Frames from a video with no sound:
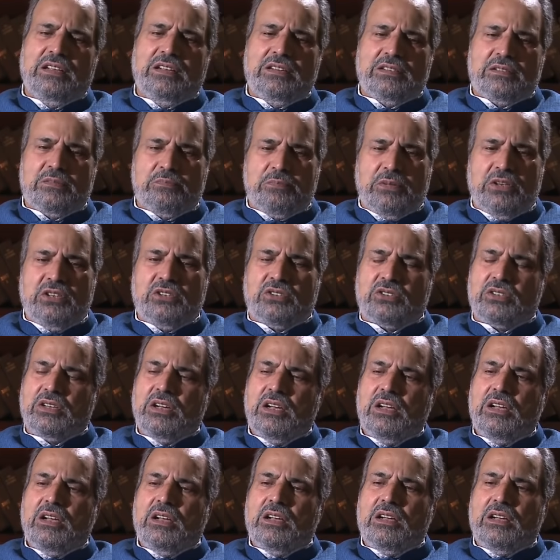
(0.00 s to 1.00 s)
the speech
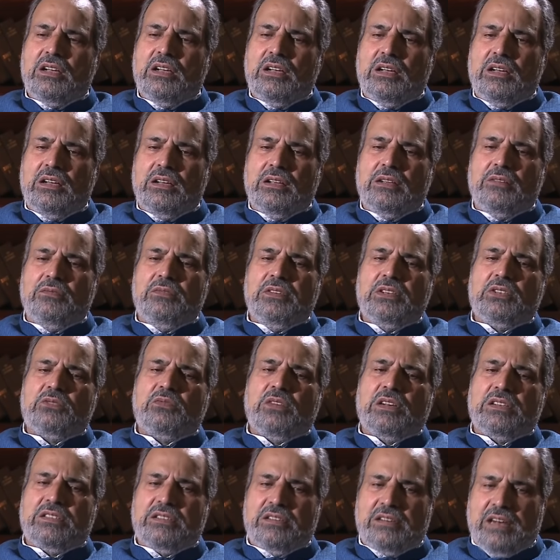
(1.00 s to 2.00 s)
uh, which
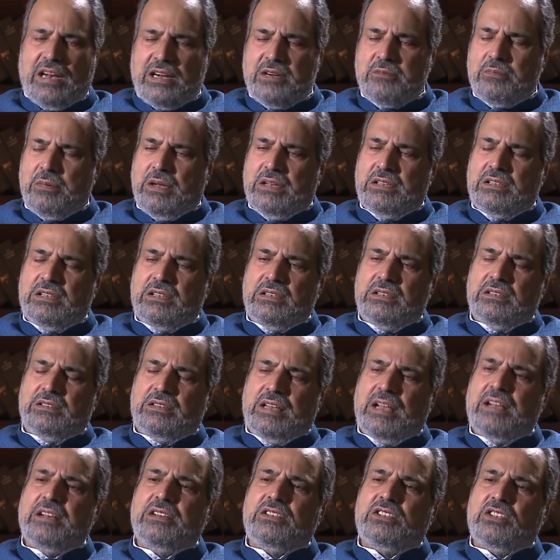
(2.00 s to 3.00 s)
was read by the
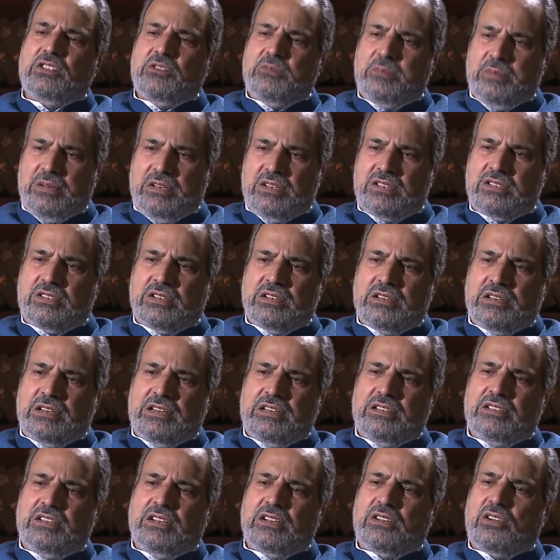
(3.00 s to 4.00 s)
then Chief Minister
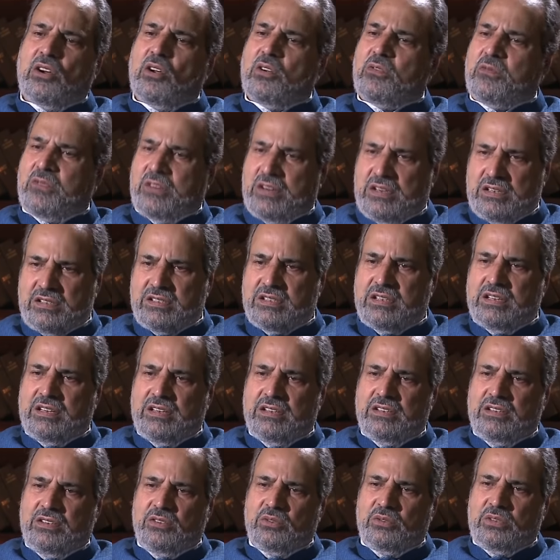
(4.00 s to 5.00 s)
in the conference
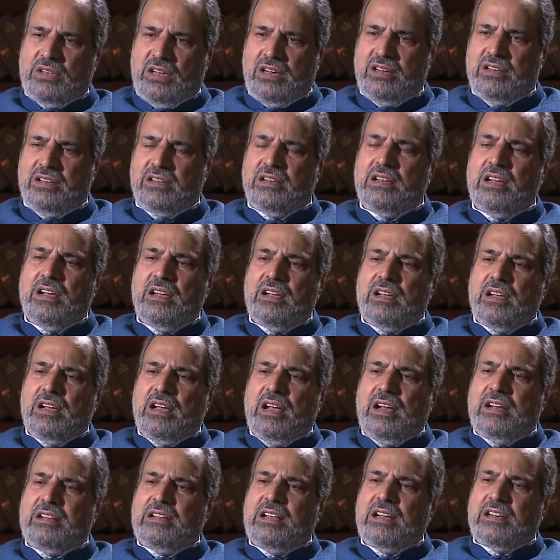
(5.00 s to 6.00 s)
in New Delhi,
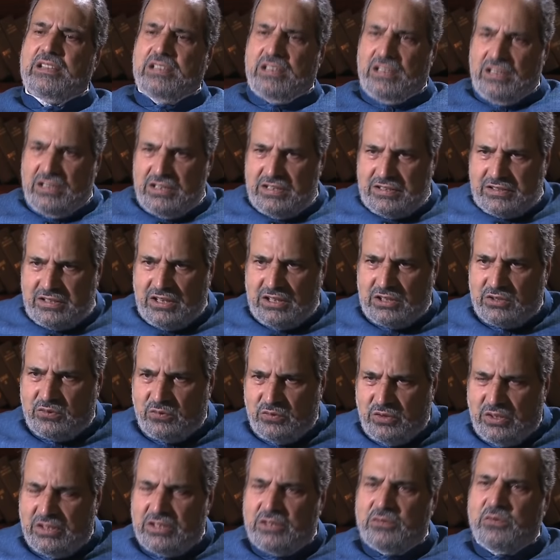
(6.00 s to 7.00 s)
and that healing touch
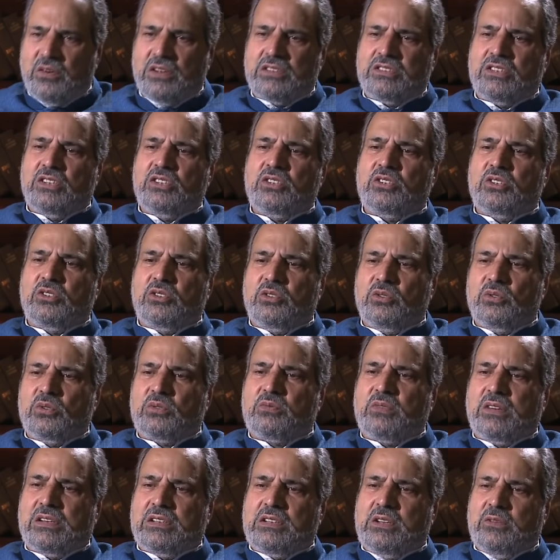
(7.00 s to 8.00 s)
word was
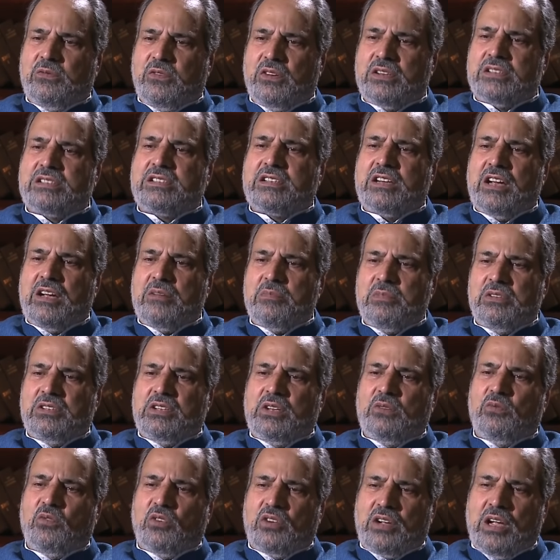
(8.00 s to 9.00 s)
introduced for but the first that, time in
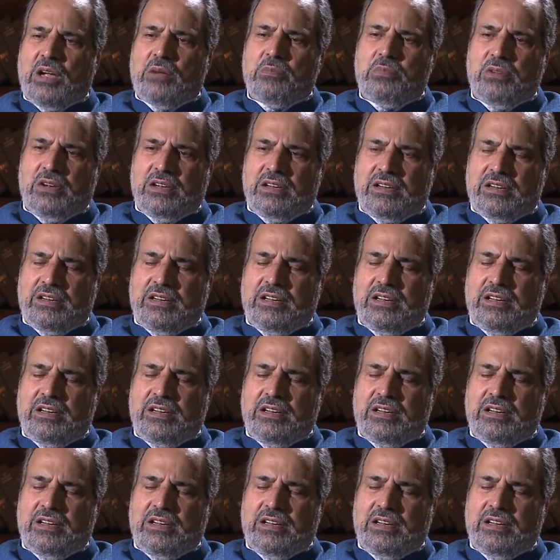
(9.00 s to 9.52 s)
the vocabulary.